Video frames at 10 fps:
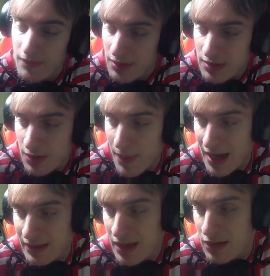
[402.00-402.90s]
so
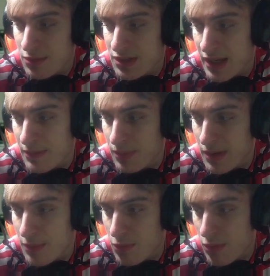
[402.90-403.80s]
back then it was like
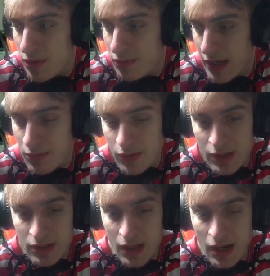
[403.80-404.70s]
people weren't like
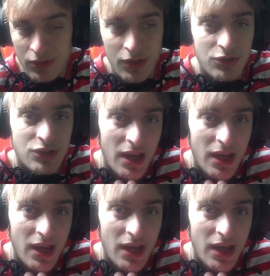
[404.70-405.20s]
really i don't know just the